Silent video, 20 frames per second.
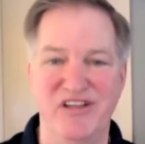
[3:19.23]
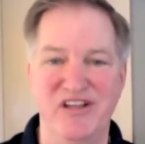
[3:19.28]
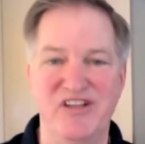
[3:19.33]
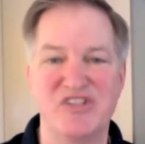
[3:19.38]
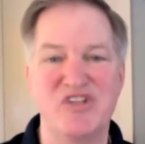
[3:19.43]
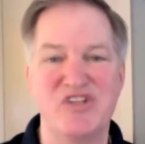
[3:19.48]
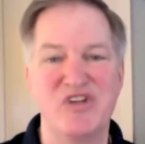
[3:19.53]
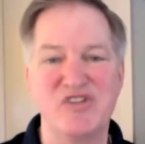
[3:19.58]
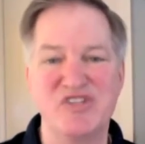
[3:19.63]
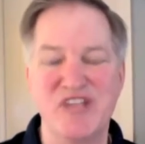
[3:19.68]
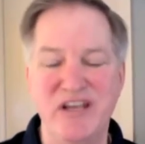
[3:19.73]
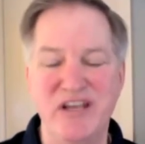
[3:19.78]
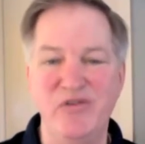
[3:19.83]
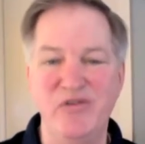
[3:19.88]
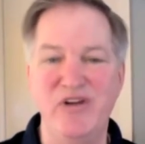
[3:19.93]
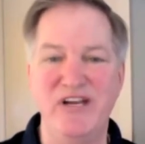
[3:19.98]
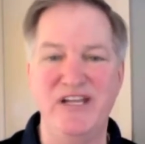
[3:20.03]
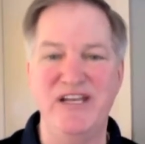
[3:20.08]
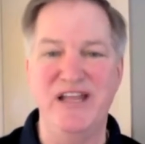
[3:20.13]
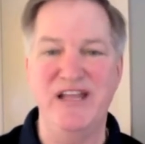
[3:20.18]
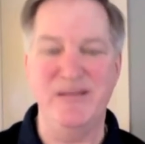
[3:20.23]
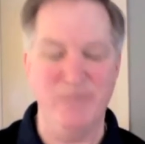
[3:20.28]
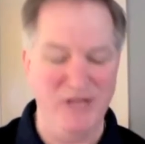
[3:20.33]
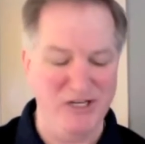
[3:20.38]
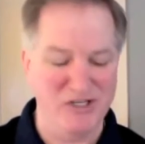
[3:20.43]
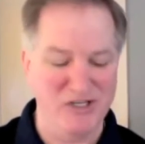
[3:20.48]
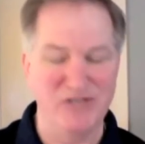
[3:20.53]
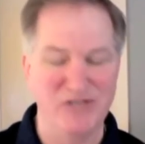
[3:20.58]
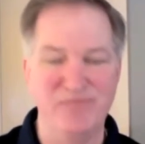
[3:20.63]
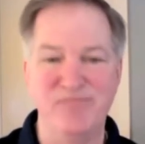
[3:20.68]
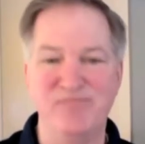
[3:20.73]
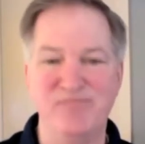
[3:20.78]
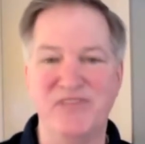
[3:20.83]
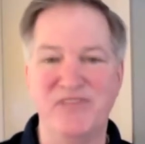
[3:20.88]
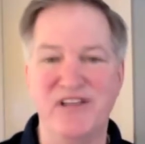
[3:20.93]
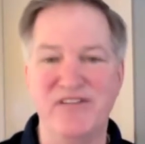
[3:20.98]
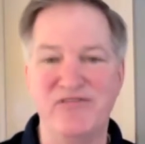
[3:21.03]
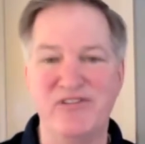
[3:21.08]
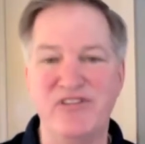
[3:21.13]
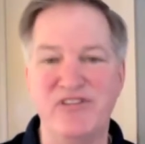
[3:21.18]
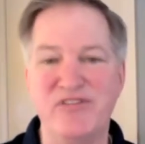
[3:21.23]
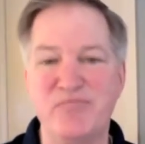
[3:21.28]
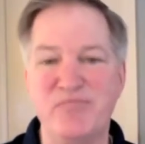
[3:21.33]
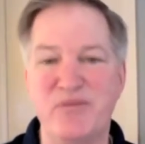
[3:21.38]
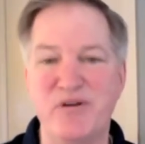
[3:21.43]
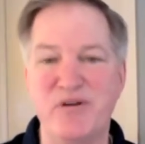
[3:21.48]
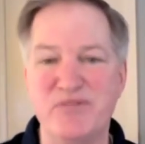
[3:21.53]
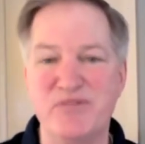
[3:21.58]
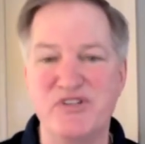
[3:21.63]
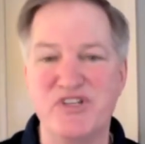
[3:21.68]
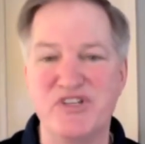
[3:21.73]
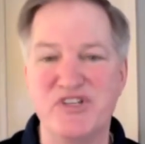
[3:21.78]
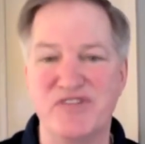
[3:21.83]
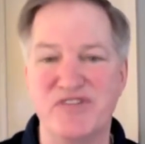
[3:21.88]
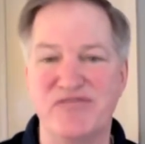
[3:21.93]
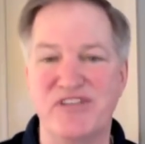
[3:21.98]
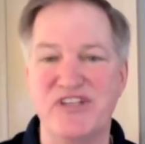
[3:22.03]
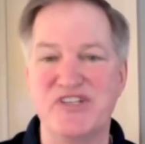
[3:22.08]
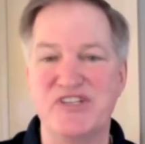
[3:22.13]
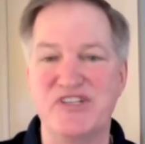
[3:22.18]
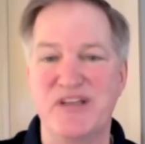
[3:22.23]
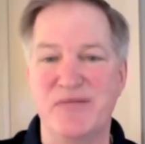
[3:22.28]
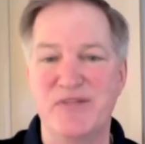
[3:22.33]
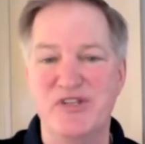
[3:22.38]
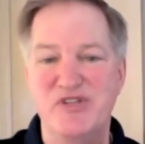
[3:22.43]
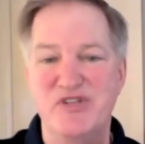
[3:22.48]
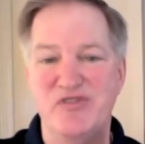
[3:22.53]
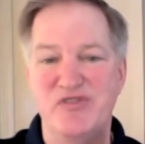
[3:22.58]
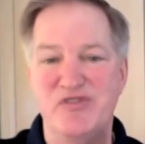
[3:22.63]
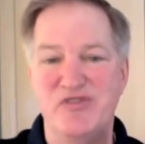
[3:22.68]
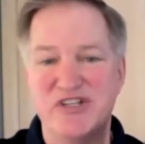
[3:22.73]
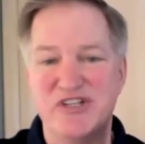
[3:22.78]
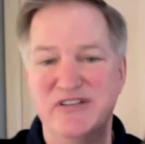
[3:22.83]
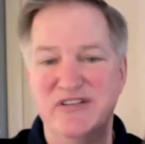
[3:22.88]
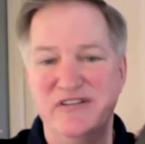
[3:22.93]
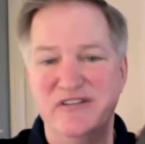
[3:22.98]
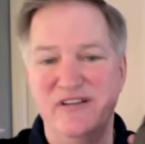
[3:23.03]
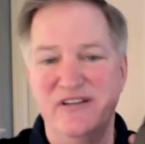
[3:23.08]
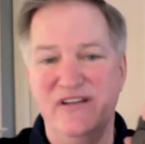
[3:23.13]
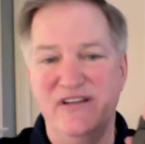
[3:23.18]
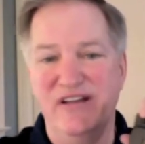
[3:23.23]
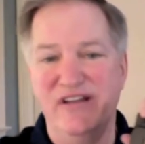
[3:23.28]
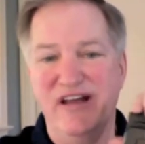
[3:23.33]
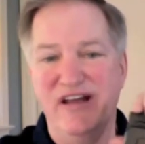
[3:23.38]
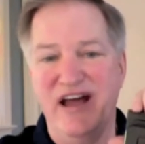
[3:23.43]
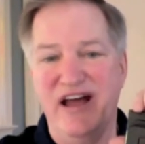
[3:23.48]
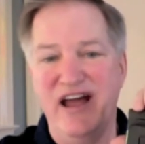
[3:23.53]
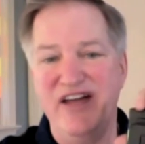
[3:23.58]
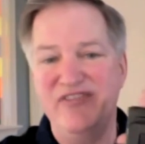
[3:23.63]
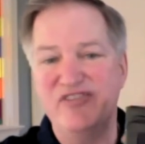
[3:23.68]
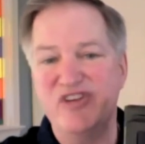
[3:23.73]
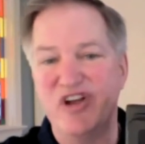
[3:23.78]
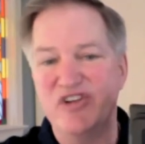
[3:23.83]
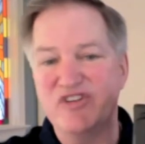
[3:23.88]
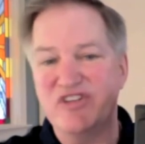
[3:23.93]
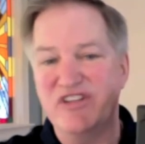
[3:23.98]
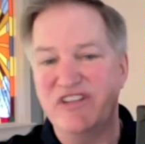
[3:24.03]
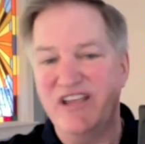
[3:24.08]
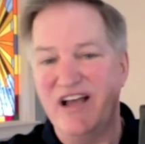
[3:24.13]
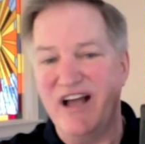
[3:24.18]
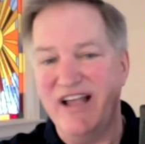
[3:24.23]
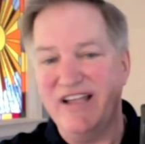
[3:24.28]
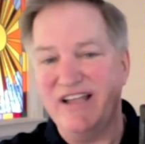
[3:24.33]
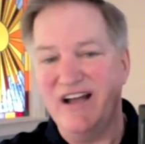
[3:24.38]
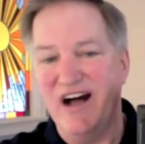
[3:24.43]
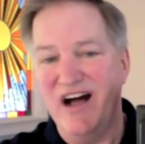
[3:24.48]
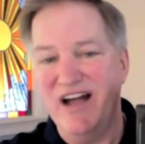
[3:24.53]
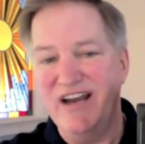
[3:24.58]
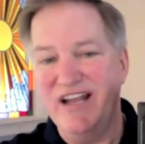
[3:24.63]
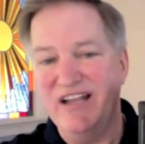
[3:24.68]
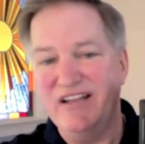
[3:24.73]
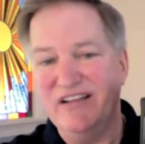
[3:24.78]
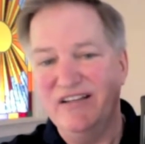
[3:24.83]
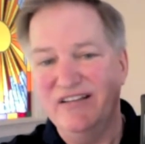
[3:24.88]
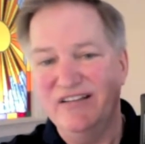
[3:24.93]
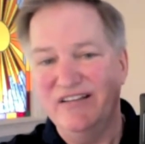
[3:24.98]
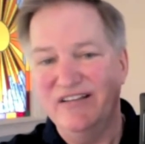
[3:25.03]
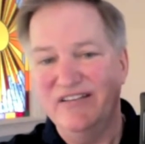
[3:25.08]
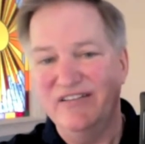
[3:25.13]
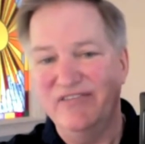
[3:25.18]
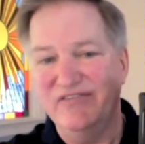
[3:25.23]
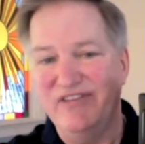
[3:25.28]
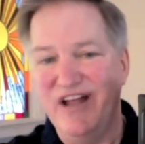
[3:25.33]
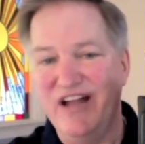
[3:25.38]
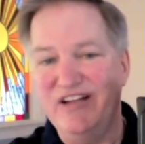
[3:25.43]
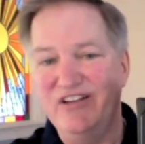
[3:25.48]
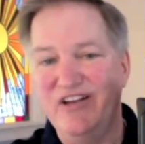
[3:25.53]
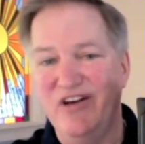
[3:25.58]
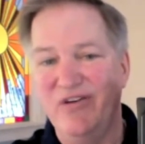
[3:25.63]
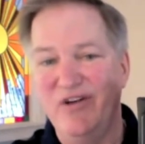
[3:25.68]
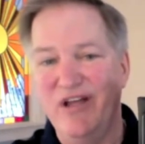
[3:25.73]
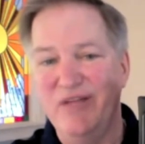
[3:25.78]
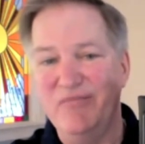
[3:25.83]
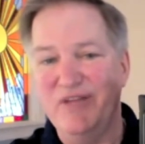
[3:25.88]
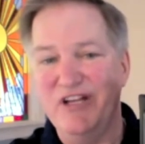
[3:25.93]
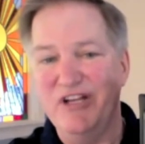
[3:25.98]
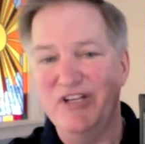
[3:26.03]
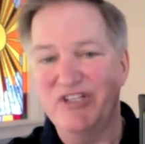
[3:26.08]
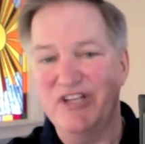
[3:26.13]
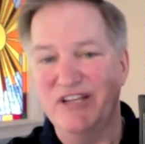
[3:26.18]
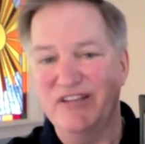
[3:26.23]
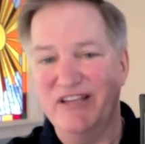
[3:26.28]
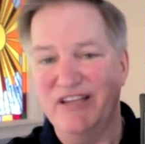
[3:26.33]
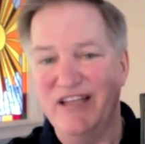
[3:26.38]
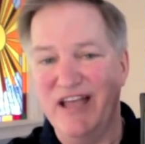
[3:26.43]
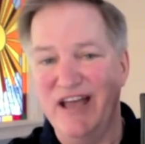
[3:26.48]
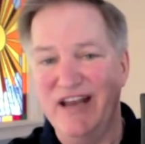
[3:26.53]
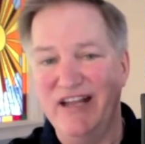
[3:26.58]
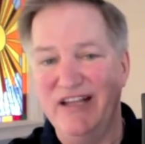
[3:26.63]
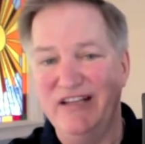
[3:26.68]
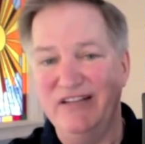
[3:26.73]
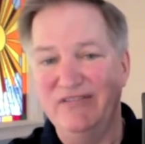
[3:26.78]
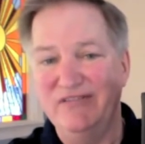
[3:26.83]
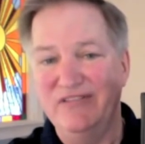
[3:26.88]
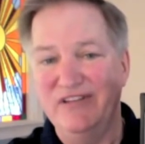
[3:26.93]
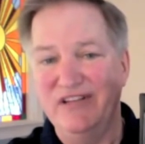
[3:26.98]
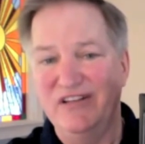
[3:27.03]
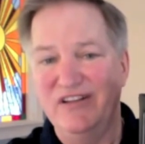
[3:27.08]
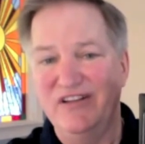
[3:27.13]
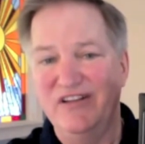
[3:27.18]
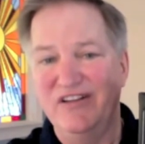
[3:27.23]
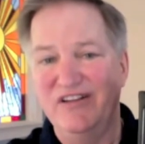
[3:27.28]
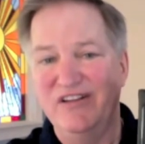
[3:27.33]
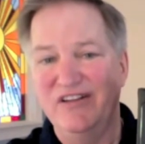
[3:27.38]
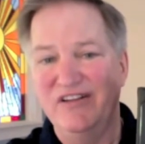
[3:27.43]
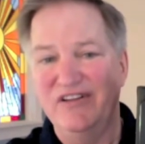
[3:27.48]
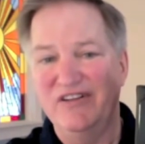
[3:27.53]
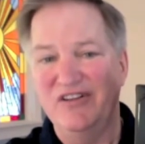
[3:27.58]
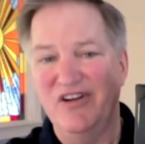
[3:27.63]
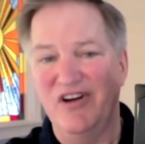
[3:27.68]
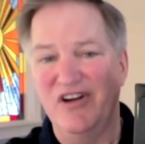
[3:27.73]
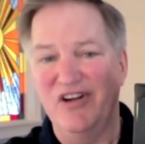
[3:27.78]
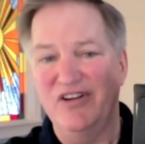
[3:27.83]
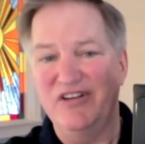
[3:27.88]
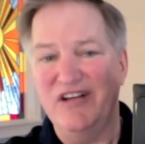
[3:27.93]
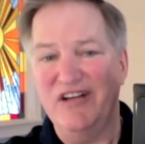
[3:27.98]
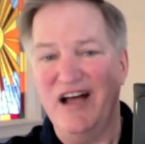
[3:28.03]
So settle on an image. For the purposes of this demonstration, I have chosen the iconic Van Gogh image at the Getty called